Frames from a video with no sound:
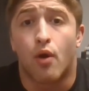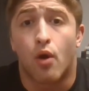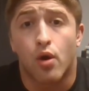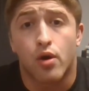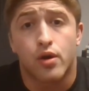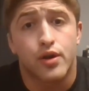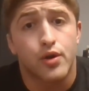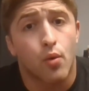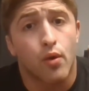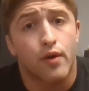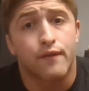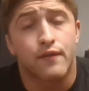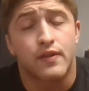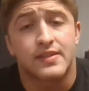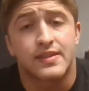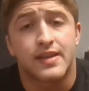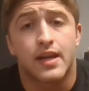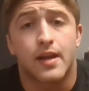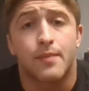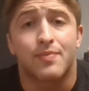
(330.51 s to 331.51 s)
The harder you work for
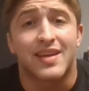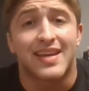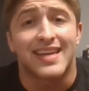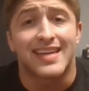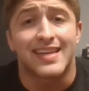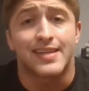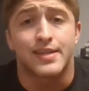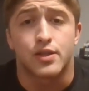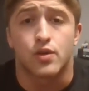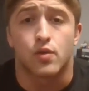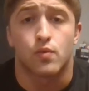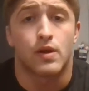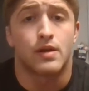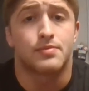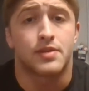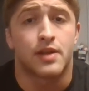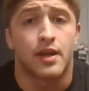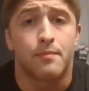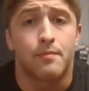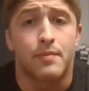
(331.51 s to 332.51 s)
the setup, the easier the
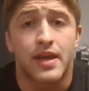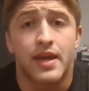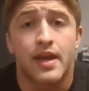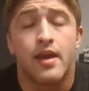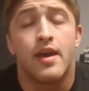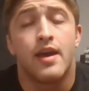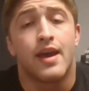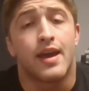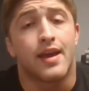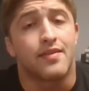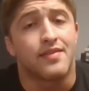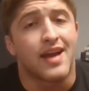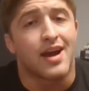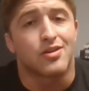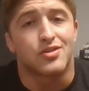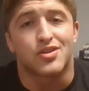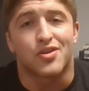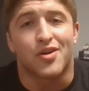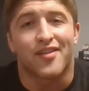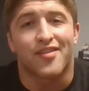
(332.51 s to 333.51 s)
rep's going to be, and
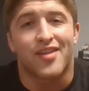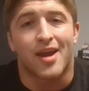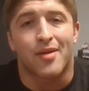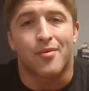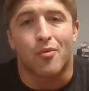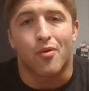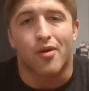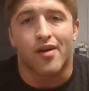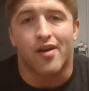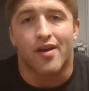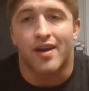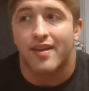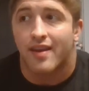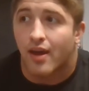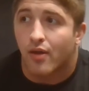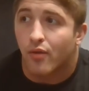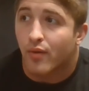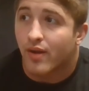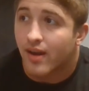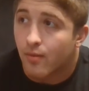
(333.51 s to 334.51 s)
now is a great time to work on it.
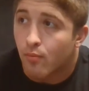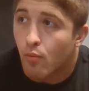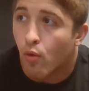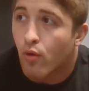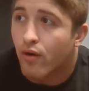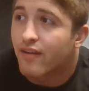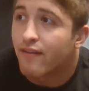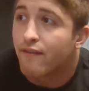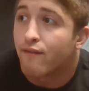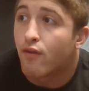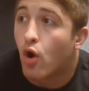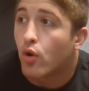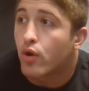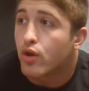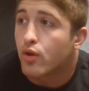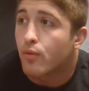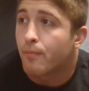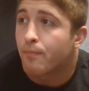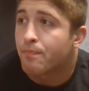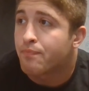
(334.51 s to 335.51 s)
Now we're getting more into
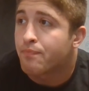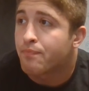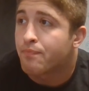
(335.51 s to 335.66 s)
volume.